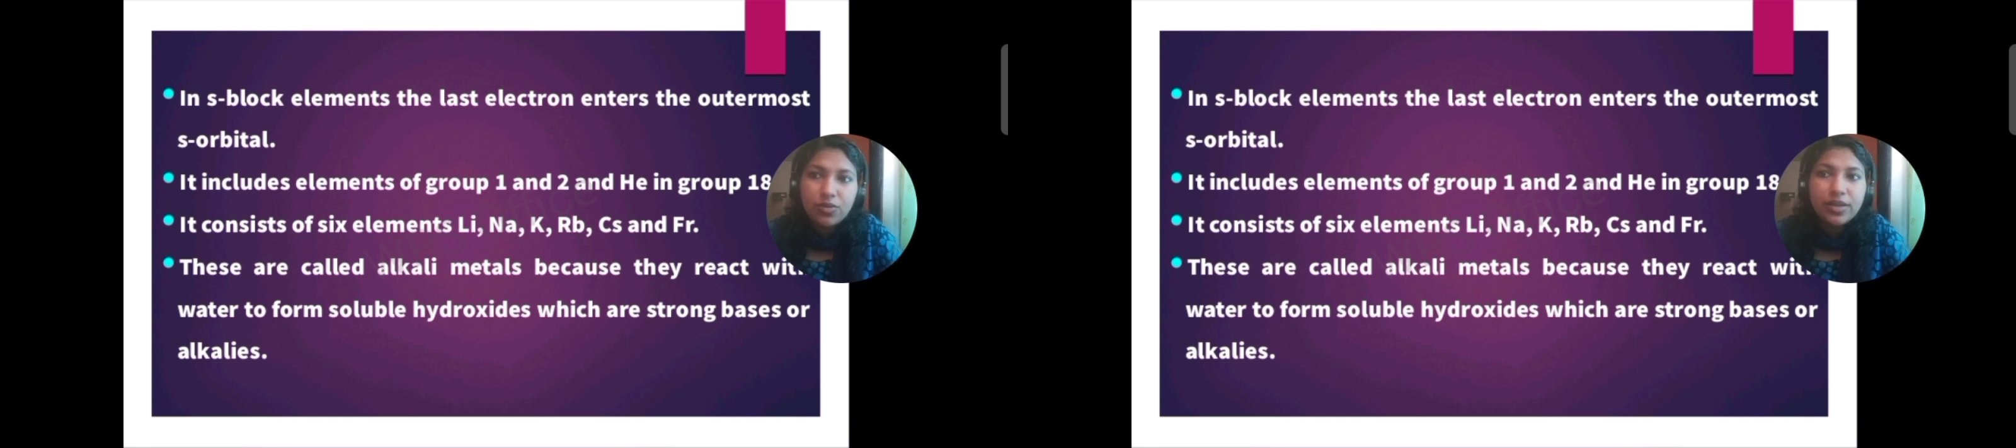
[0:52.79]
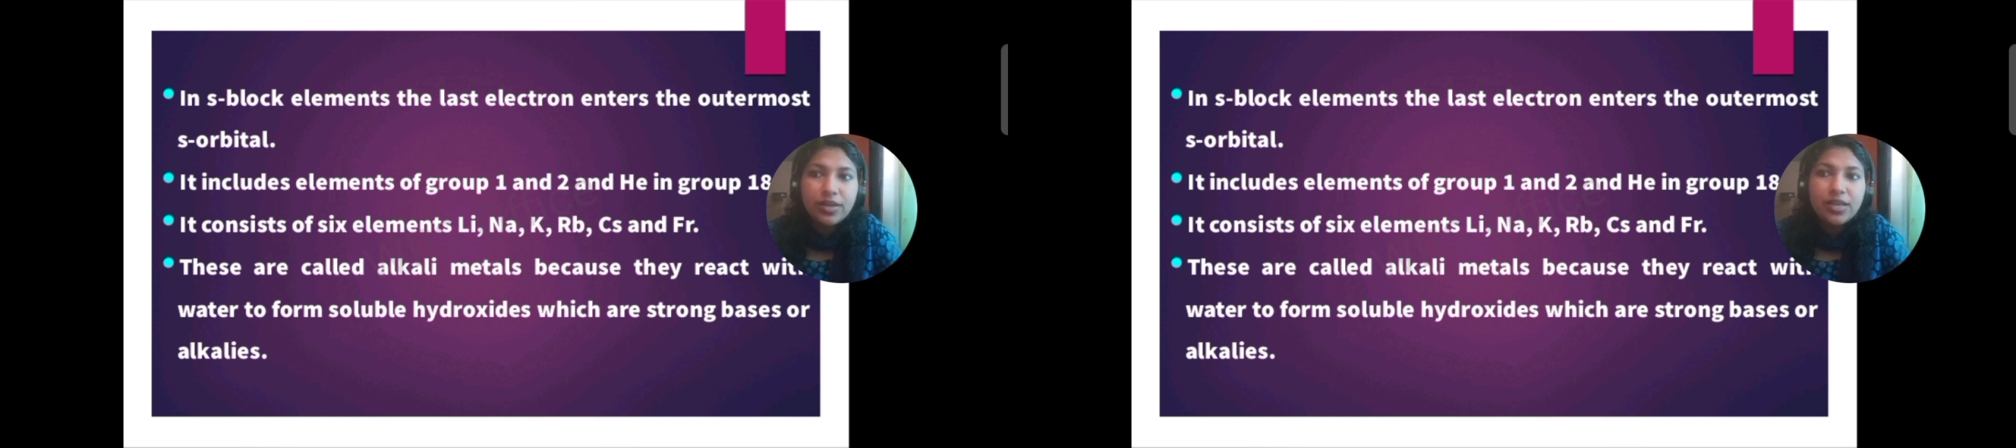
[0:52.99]

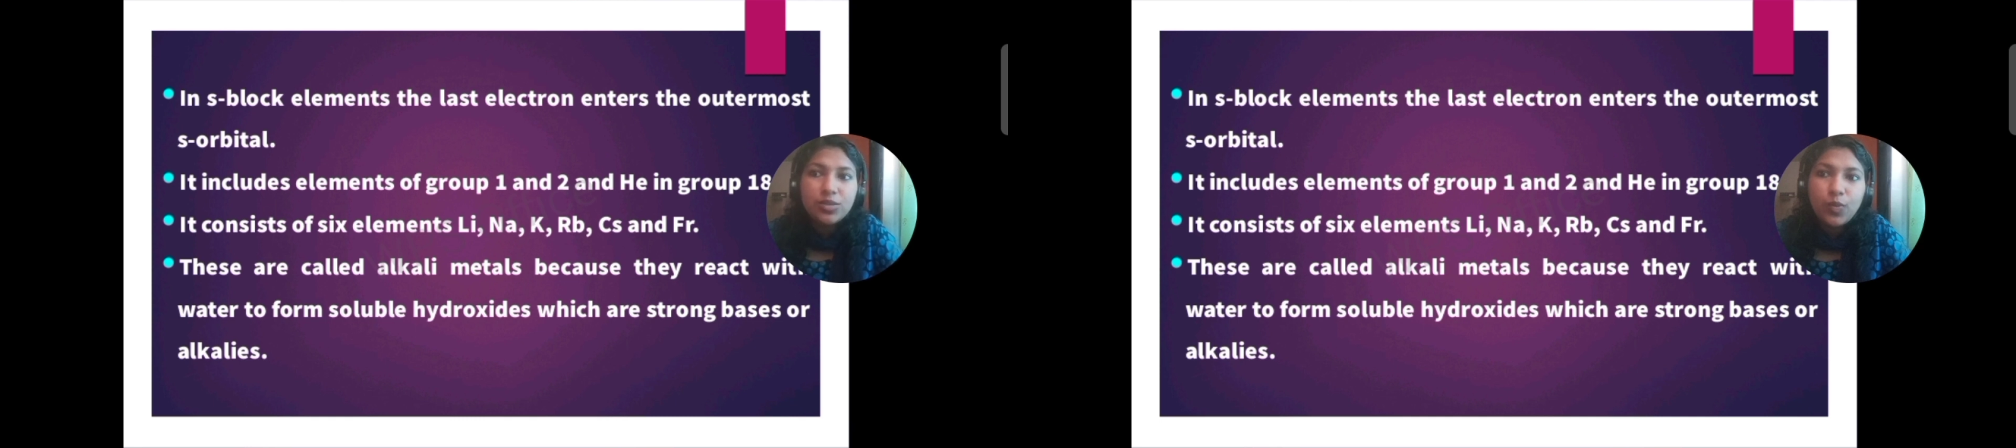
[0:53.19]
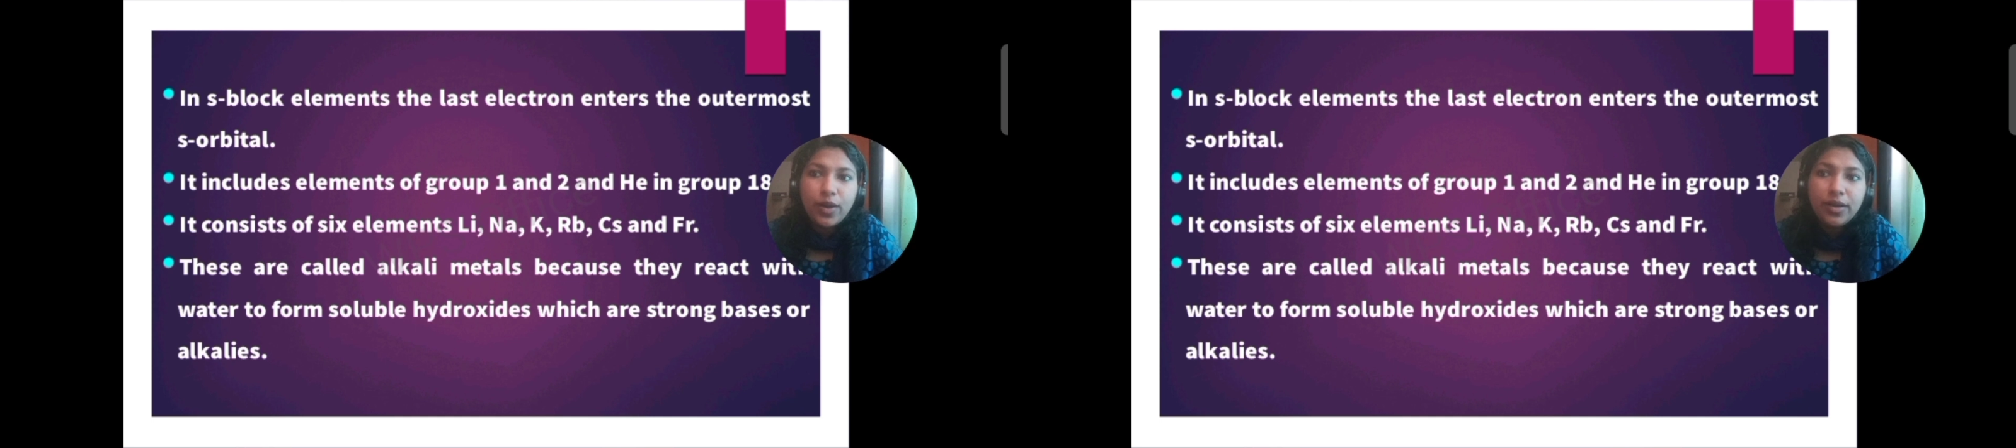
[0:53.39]
Okay,
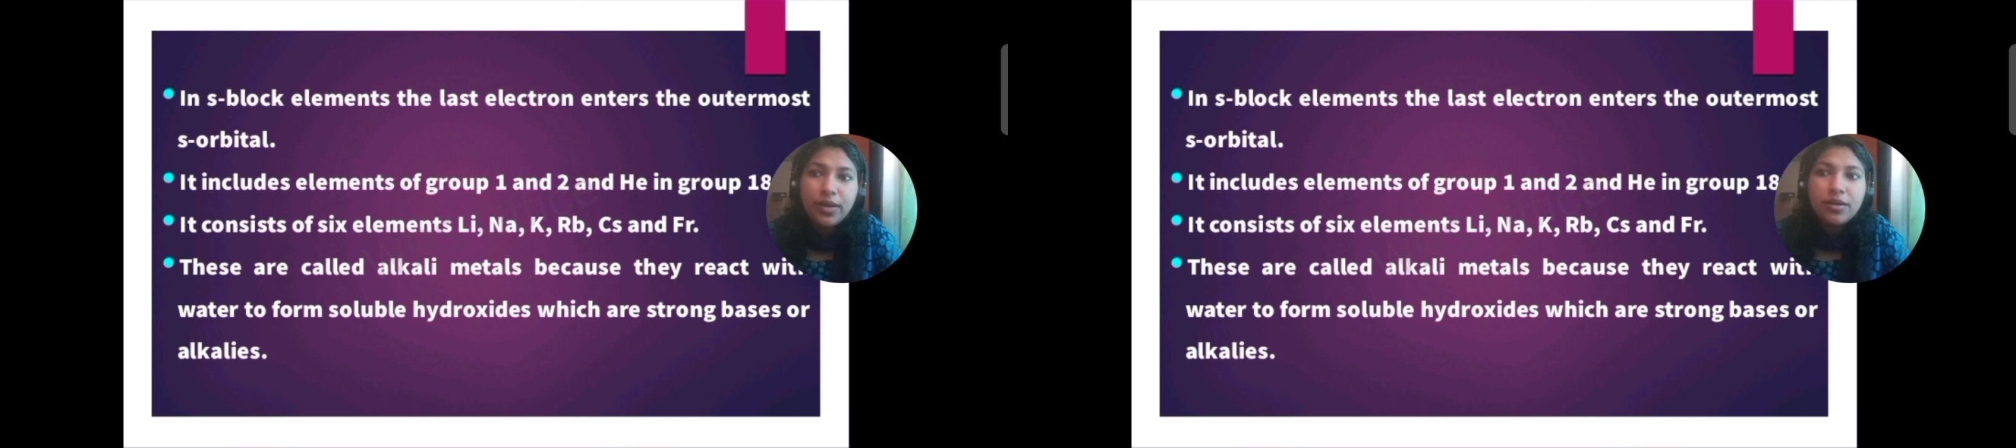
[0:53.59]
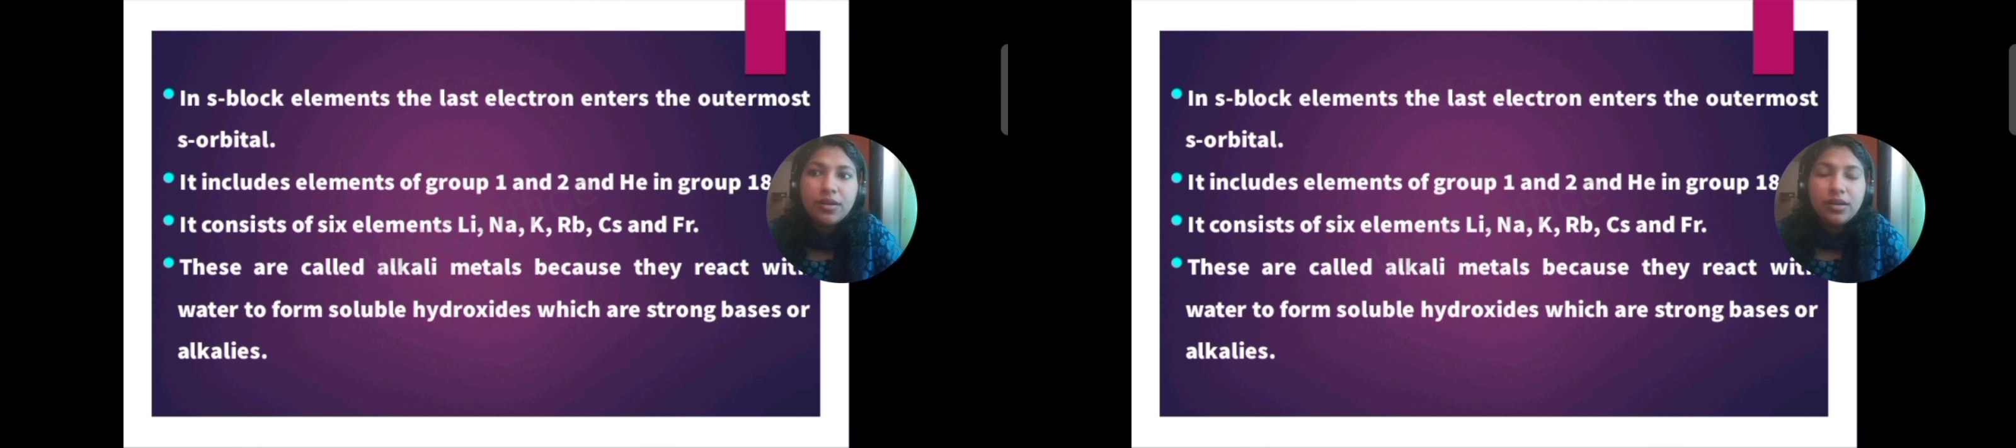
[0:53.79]
that's why
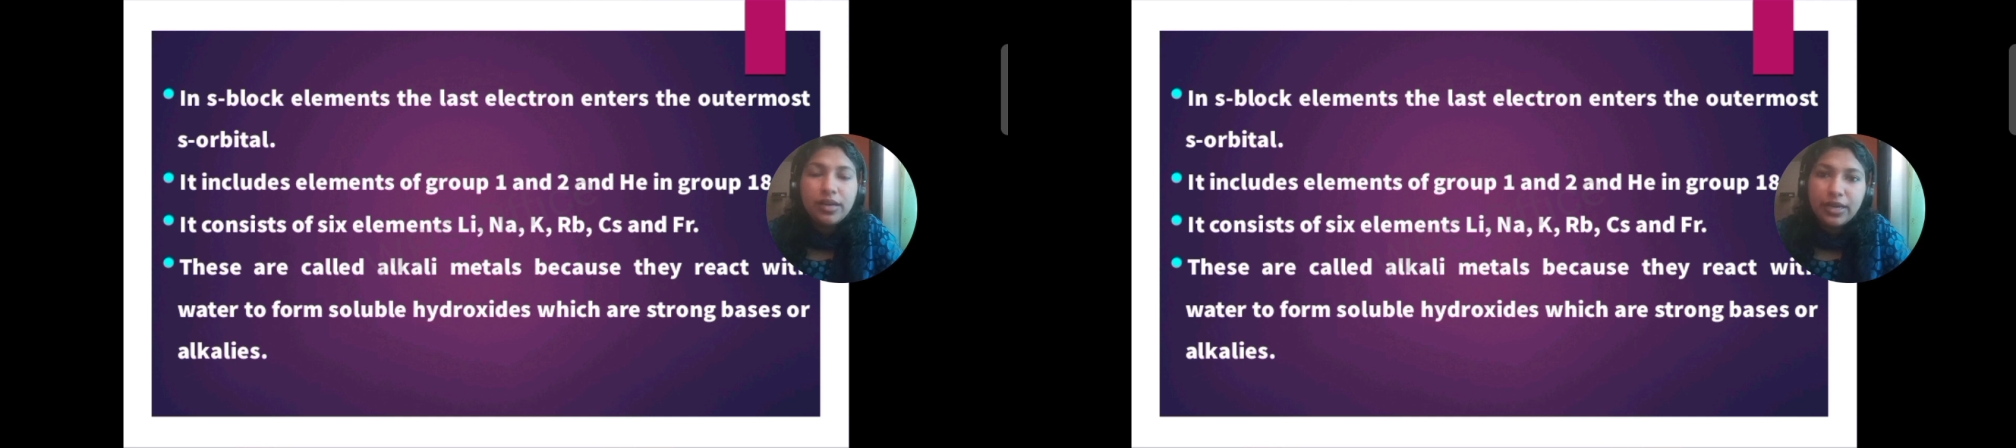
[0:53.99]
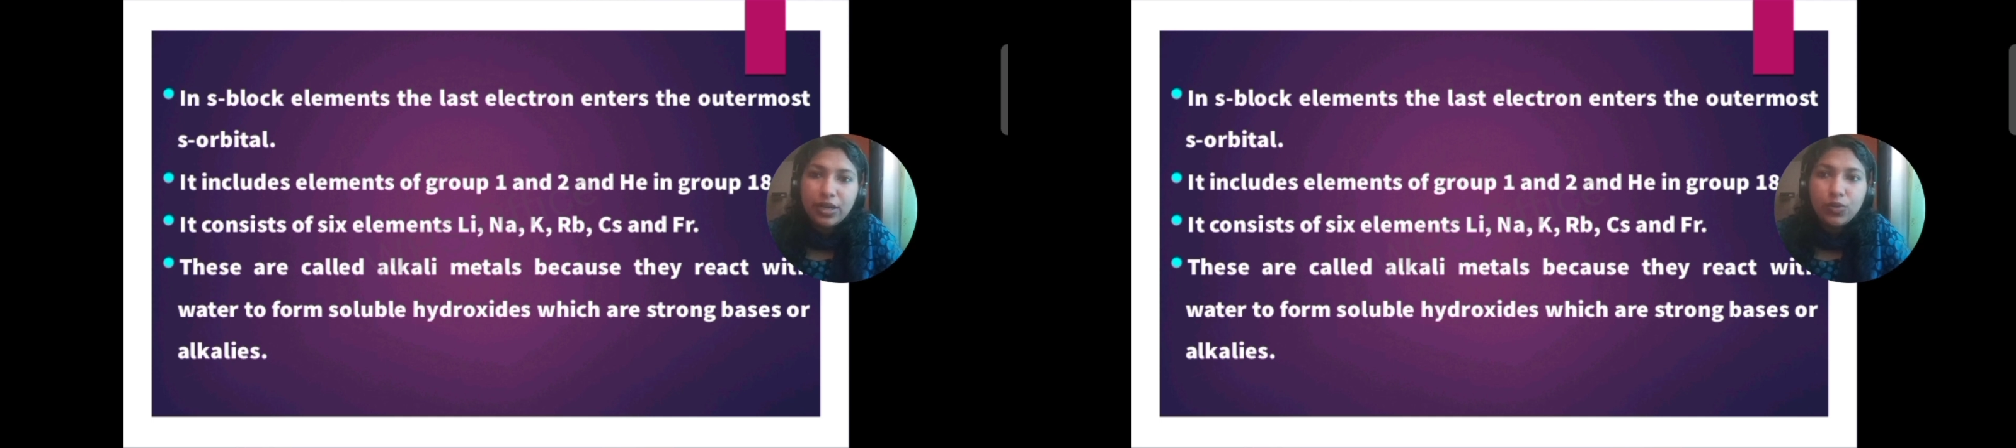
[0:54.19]

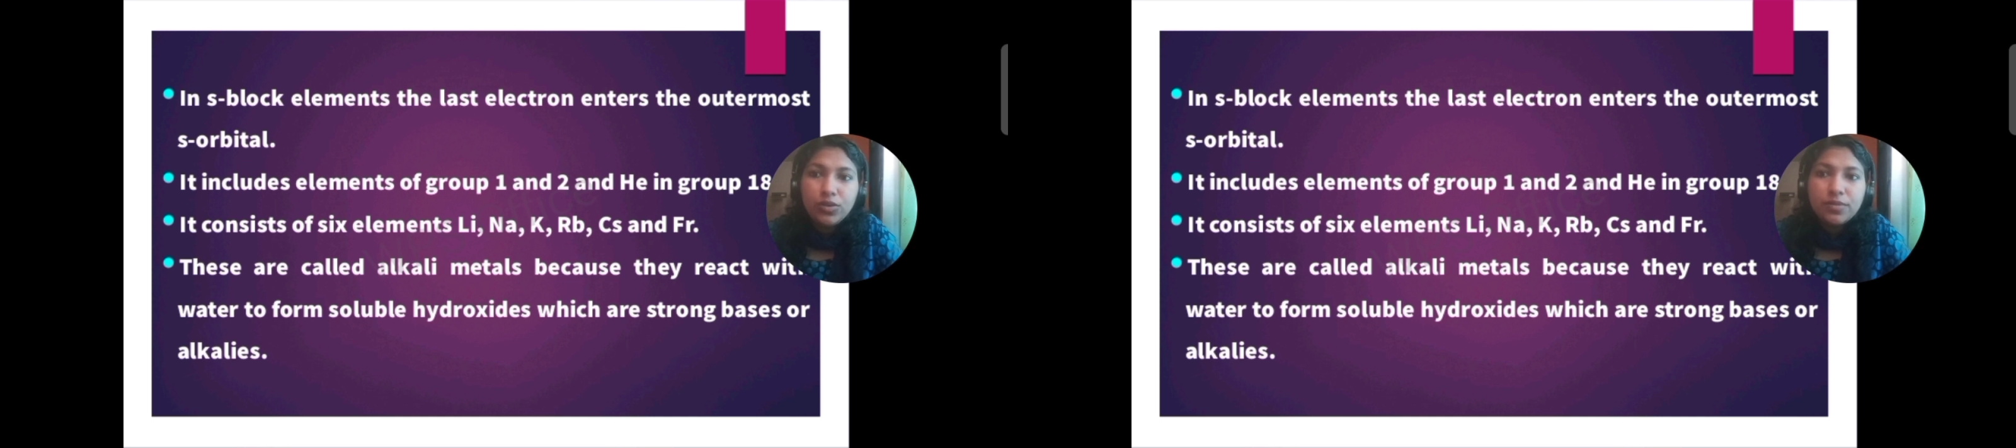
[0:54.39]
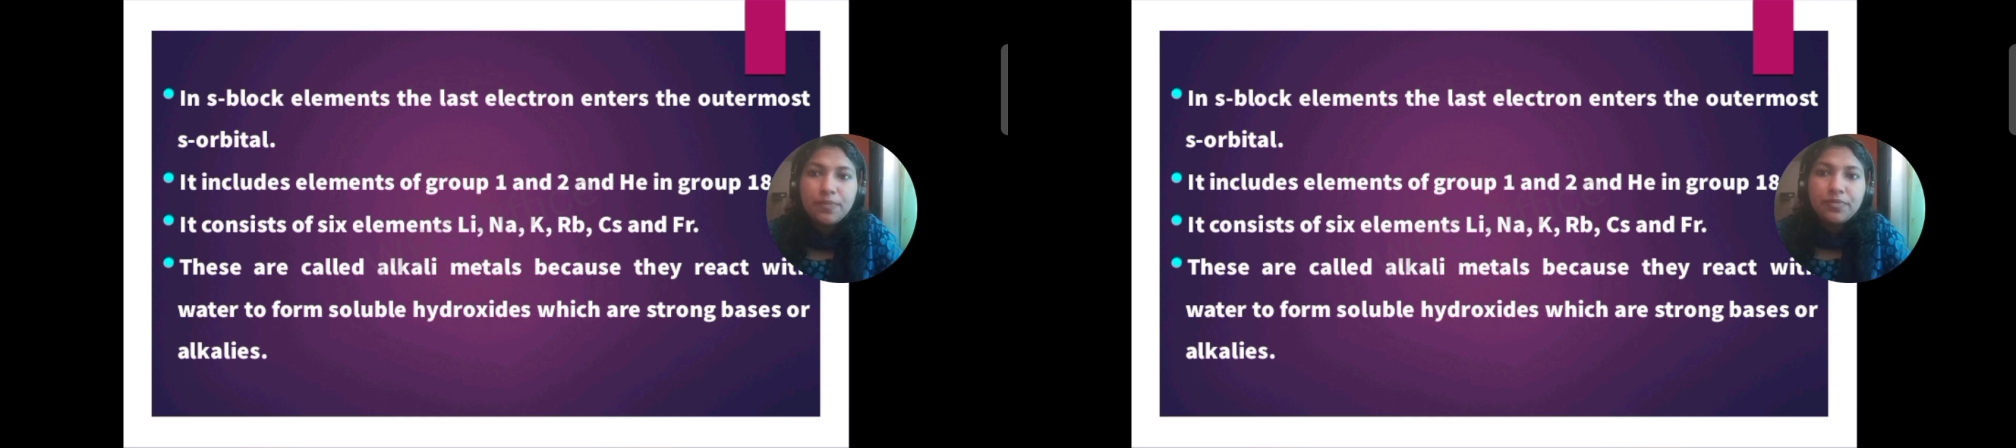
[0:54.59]
includes